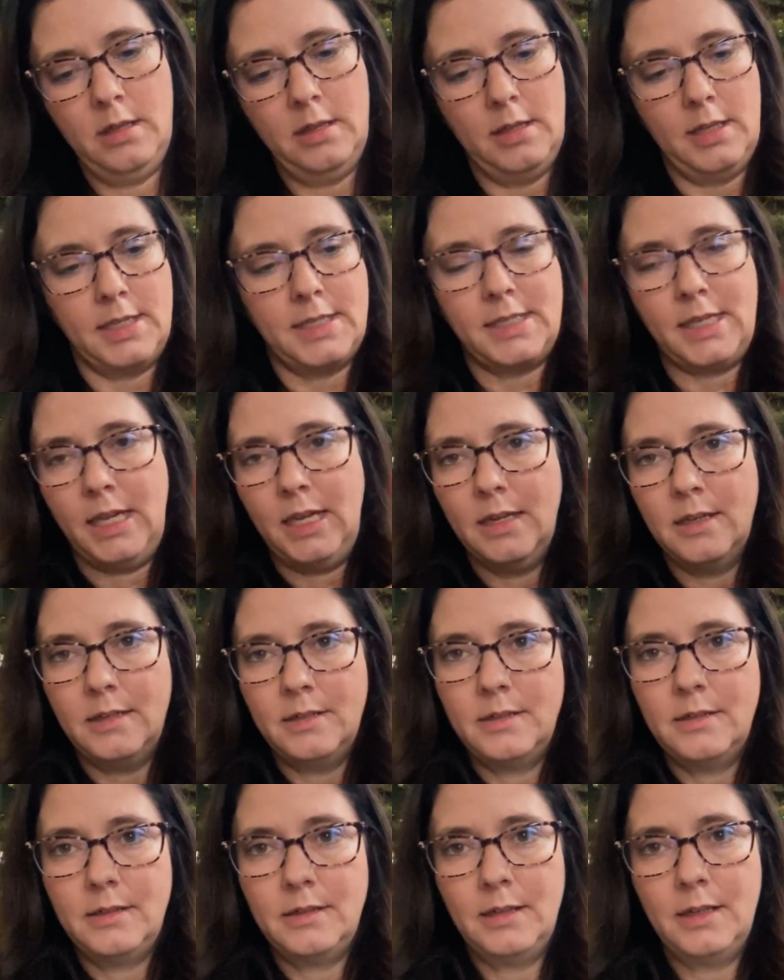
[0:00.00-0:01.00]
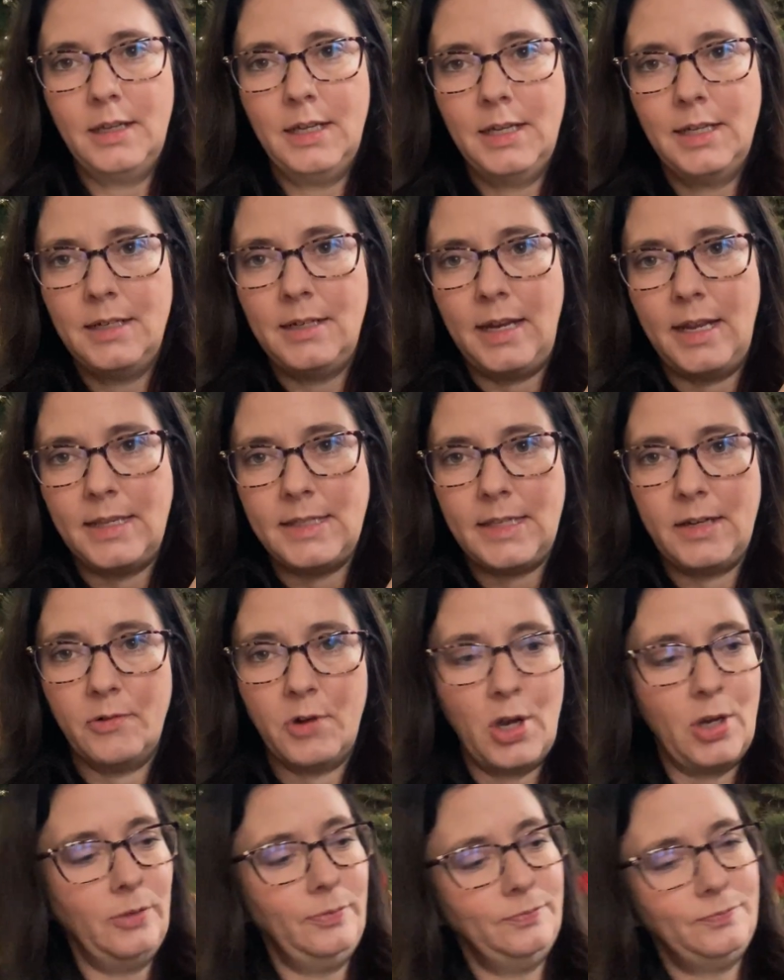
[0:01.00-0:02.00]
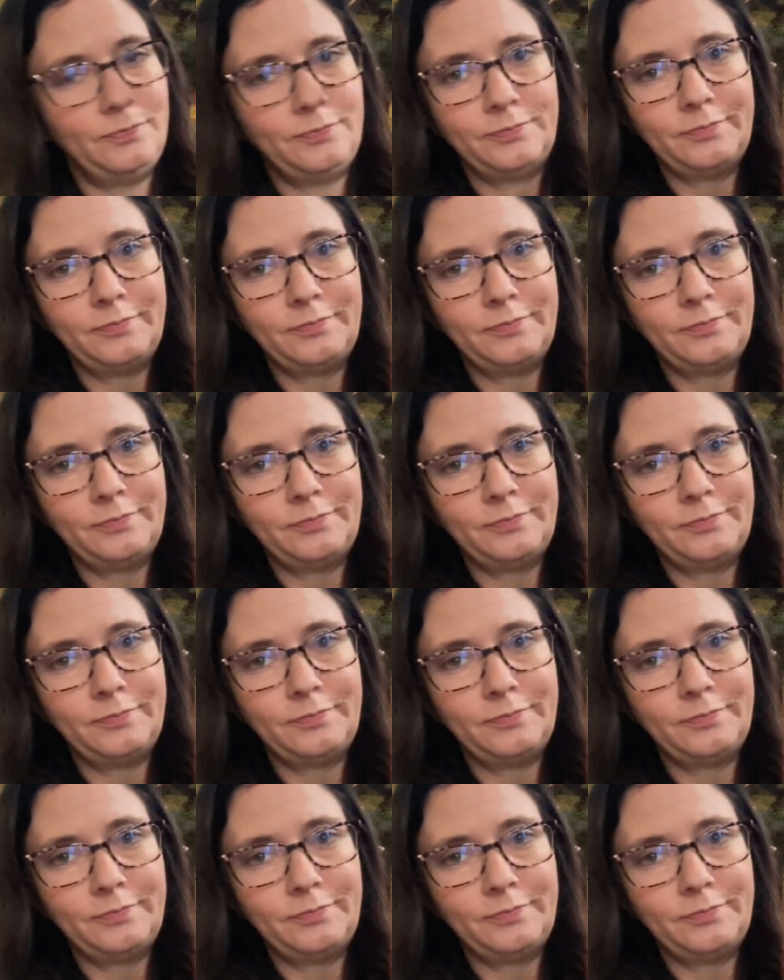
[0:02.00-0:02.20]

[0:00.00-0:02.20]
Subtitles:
let's see, day 0.